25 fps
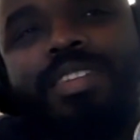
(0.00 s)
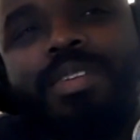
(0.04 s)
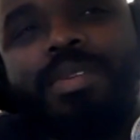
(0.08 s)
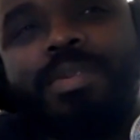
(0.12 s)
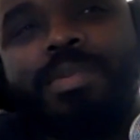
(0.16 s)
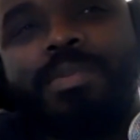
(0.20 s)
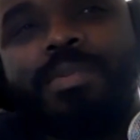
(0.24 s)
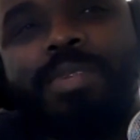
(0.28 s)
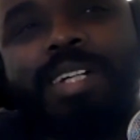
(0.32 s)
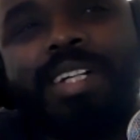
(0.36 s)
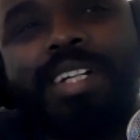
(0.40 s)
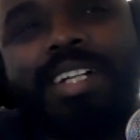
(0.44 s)

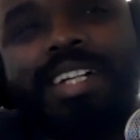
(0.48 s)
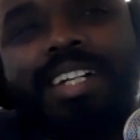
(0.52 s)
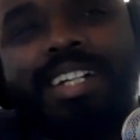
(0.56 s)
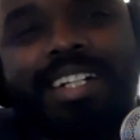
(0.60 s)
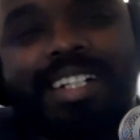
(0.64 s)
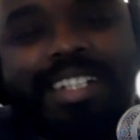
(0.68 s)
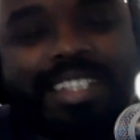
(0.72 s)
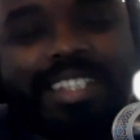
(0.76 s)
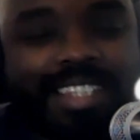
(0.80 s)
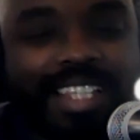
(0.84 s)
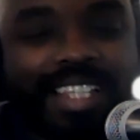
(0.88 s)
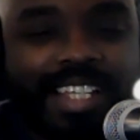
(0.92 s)

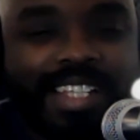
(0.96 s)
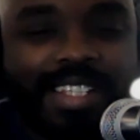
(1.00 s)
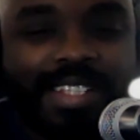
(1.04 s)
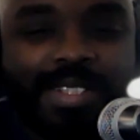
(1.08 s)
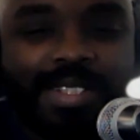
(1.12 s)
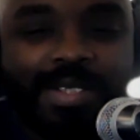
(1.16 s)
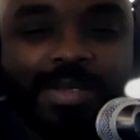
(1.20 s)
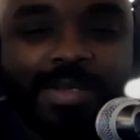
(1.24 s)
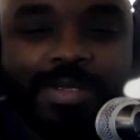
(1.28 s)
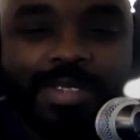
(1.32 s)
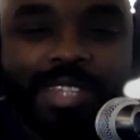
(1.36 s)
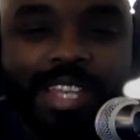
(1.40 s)
but thank
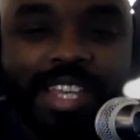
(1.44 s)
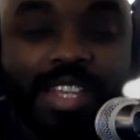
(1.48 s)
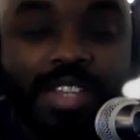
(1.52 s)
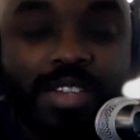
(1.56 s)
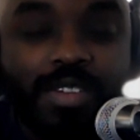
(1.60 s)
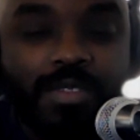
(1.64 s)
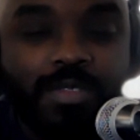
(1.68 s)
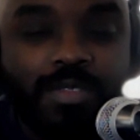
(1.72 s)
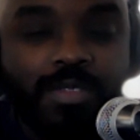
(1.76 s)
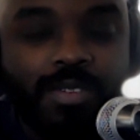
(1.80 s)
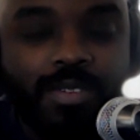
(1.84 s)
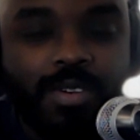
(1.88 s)
you
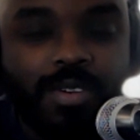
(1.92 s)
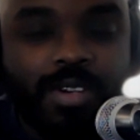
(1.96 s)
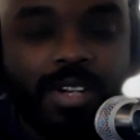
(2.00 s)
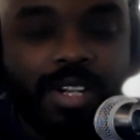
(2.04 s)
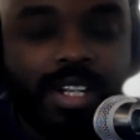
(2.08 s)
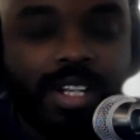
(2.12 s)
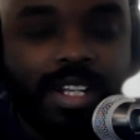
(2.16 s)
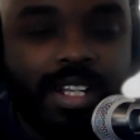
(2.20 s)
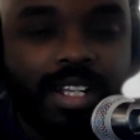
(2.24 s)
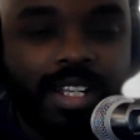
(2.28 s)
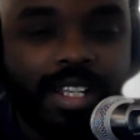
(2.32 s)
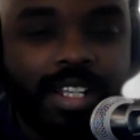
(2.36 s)
for
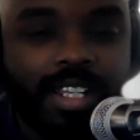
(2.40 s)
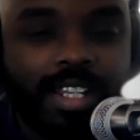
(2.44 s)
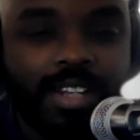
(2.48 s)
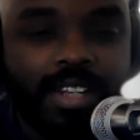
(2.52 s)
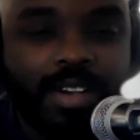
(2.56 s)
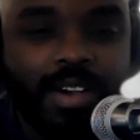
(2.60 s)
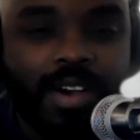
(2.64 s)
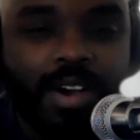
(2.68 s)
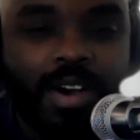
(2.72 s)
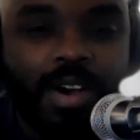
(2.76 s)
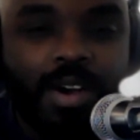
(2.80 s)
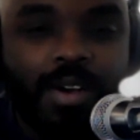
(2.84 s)

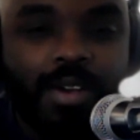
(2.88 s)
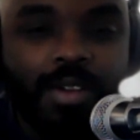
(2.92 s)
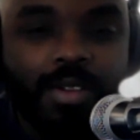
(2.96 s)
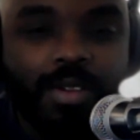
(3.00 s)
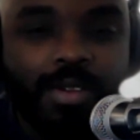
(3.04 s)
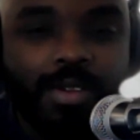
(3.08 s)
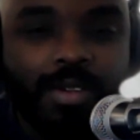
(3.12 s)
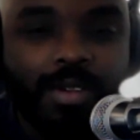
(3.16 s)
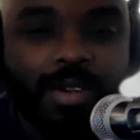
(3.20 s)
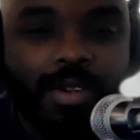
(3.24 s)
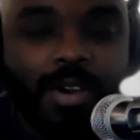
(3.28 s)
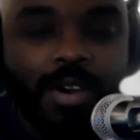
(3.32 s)
all
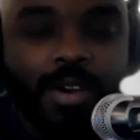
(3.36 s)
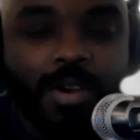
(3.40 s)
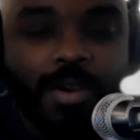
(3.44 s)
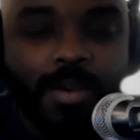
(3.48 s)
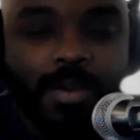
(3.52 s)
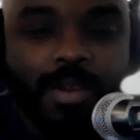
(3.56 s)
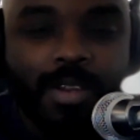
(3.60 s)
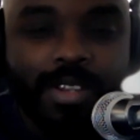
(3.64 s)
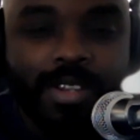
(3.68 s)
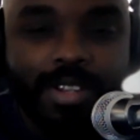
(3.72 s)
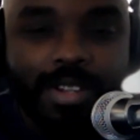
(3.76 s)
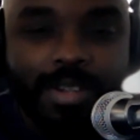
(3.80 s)
the hard
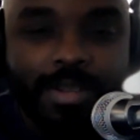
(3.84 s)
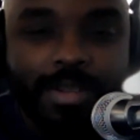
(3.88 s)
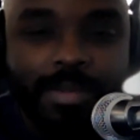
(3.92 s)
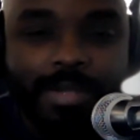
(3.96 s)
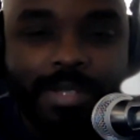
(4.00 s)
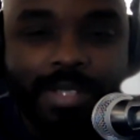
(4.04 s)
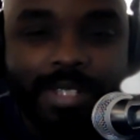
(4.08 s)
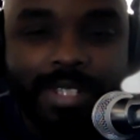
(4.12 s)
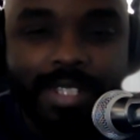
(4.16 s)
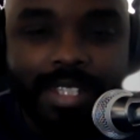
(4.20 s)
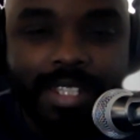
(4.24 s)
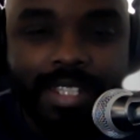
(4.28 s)
work you're
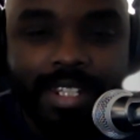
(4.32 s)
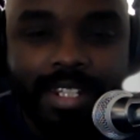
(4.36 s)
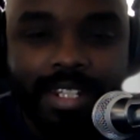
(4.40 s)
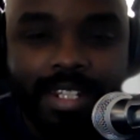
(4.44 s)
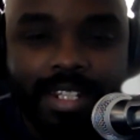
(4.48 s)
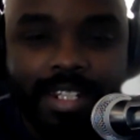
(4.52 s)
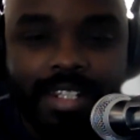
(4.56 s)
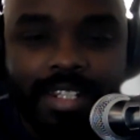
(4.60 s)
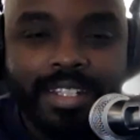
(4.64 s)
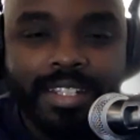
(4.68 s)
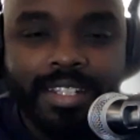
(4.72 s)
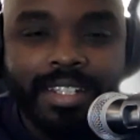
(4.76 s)
putting in,
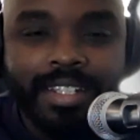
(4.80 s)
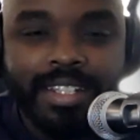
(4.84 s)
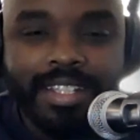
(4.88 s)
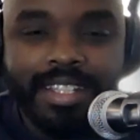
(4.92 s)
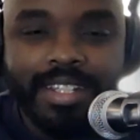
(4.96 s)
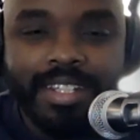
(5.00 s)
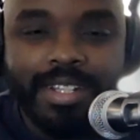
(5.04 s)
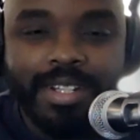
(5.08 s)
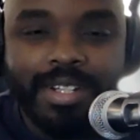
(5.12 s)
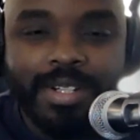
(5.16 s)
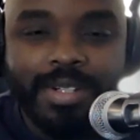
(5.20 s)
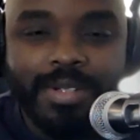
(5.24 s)

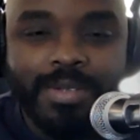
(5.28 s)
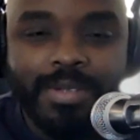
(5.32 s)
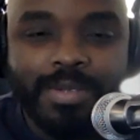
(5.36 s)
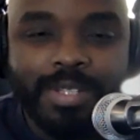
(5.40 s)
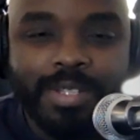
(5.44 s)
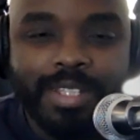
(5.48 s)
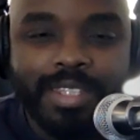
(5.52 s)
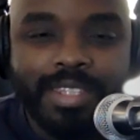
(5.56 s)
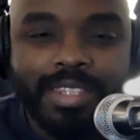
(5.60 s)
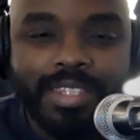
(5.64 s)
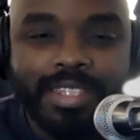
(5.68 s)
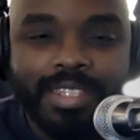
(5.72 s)

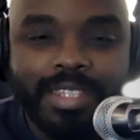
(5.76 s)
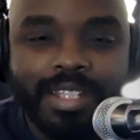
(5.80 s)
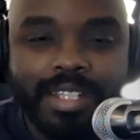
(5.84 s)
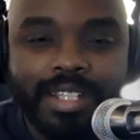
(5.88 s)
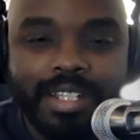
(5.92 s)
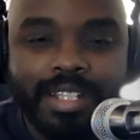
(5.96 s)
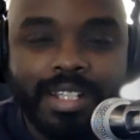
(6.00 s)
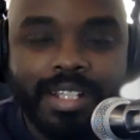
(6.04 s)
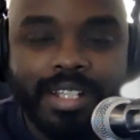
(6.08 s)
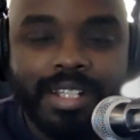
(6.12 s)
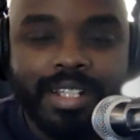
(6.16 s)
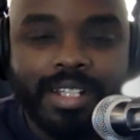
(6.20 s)
with
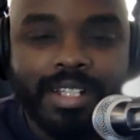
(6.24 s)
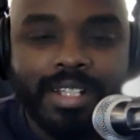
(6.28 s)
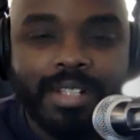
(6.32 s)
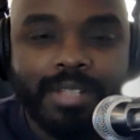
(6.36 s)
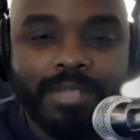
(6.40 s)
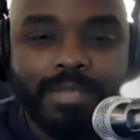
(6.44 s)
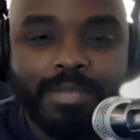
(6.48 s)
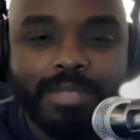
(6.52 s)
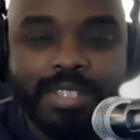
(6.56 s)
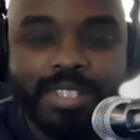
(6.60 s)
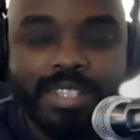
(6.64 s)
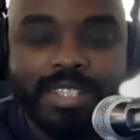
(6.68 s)
the
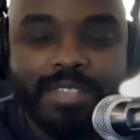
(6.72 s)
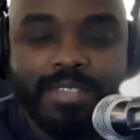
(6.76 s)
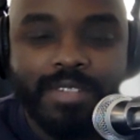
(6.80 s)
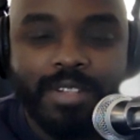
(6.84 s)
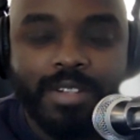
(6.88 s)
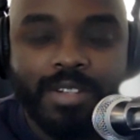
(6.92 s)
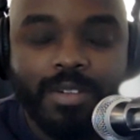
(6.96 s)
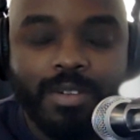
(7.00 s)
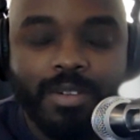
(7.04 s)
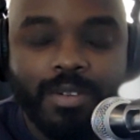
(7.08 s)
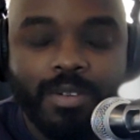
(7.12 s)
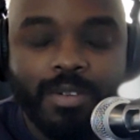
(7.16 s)
Pacific
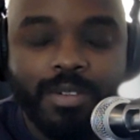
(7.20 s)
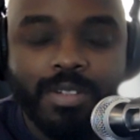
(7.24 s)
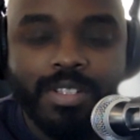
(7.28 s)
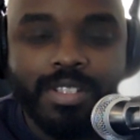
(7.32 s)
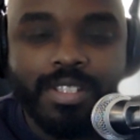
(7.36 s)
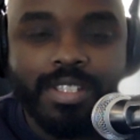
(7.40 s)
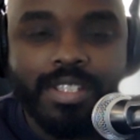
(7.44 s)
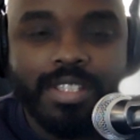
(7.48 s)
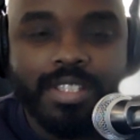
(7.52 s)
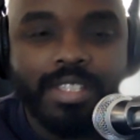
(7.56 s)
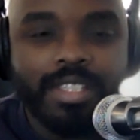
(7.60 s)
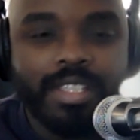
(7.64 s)
growers,
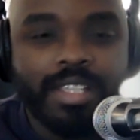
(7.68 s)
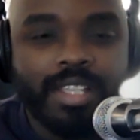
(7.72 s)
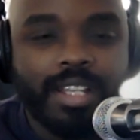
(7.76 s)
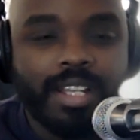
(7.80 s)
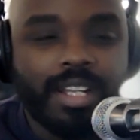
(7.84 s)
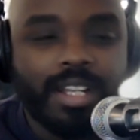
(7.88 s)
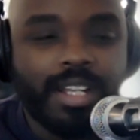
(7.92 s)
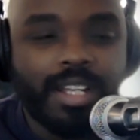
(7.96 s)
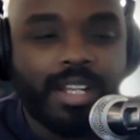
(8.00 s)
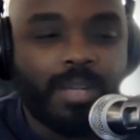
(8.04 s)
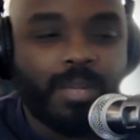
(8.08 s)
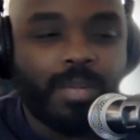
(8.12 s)

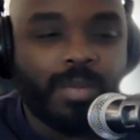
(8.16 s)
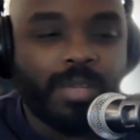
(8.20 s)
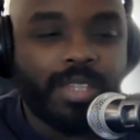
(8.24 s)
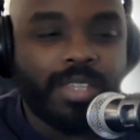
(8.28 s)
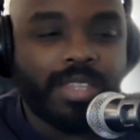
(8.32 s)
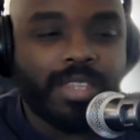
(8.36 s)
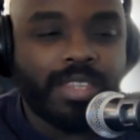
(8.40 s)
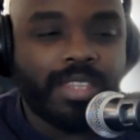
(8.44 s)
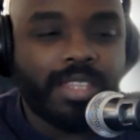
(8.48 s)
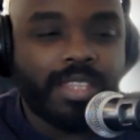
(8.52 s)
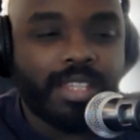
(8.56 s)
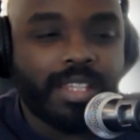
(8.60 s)
with
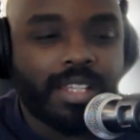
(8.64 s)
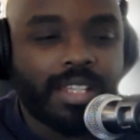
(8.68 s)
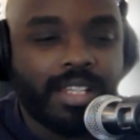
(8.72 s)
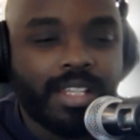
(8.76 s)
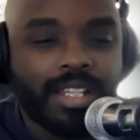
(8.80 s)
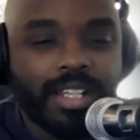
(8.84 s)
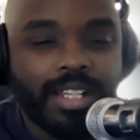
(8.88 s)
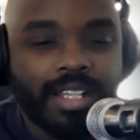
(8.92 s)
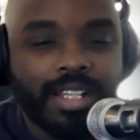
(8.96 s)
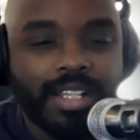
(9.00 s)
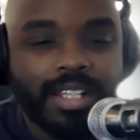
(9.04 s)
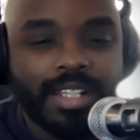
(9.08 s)

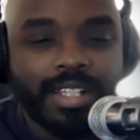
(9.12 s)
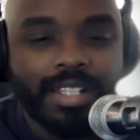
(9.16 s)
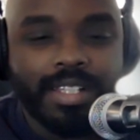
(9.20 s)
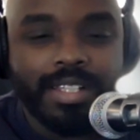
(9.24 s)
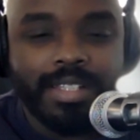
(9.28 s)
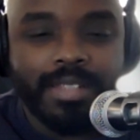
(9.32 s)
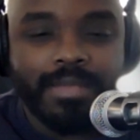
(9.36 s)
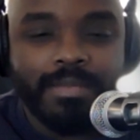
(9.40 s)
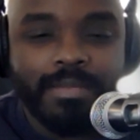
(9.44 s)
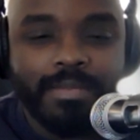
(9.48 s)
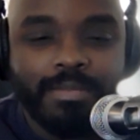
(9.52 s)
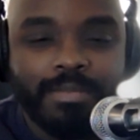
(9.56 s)

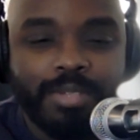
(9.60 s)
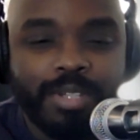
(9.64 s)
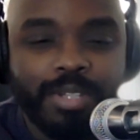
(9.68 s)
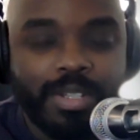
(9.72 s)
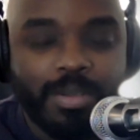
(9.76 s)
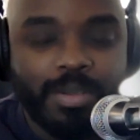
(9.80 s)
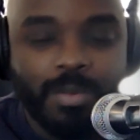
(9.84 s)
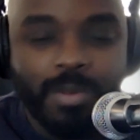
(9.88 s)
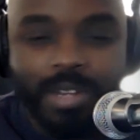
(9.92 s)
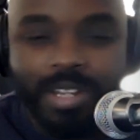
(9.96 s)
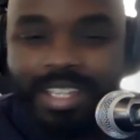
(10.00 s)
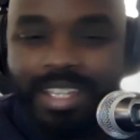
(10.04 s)
the putting
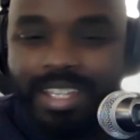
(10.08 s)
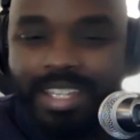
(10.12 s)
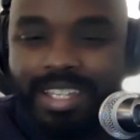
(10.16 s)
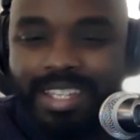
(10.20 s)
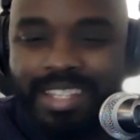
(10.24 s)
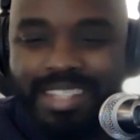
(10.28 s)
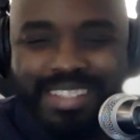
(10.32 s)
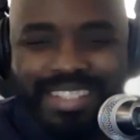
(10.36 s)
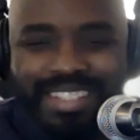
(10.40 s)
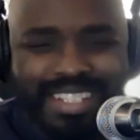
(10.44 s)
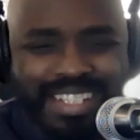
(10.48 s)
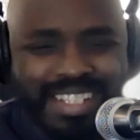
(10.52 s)
work
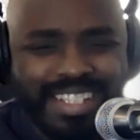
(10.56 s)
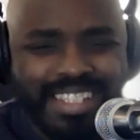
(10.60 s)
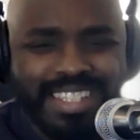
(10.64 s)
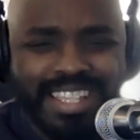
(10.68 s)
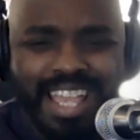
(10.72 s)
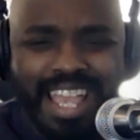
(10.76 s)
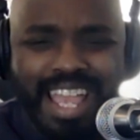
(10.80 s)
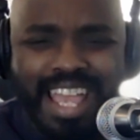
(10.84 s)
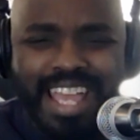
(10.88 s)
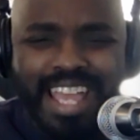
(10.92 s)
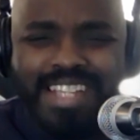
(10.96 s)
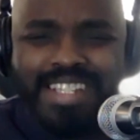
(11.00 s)
in. Just
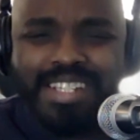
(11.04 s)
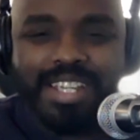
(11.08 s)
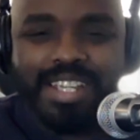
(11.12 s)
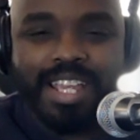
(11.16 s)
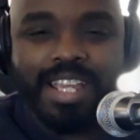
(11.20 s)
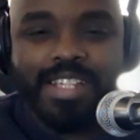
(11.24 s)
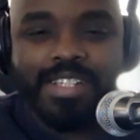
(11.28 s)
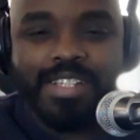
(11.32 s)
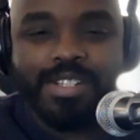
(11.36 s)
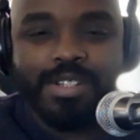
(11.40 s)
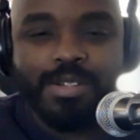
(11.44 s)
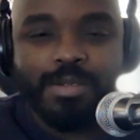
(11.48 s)
the
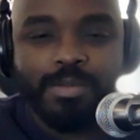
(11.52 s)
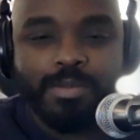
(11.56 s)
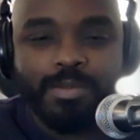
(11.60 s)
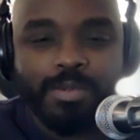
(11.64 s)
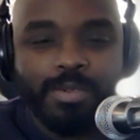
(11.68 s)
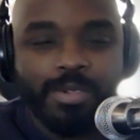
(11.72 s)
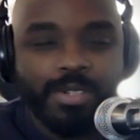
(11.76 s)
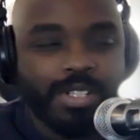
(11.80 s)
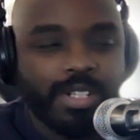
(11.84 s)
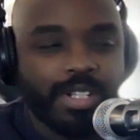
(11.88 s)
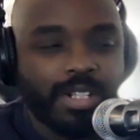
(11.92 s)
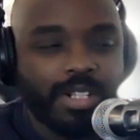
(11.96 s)
educational
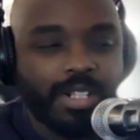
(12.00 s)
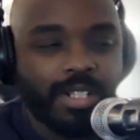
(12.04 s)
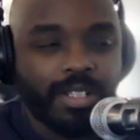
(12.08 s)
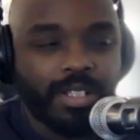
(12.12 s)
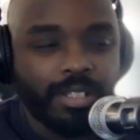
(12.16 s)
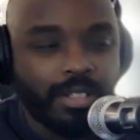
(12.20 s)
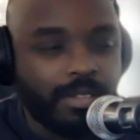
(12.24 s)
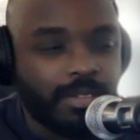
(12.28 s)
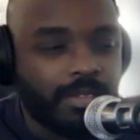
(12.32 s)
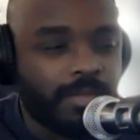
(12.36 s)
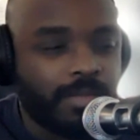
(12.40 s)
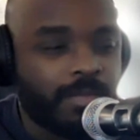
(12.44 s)
portion
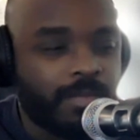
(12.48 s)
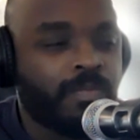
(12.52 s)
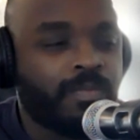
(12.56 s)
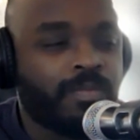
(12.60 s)
alone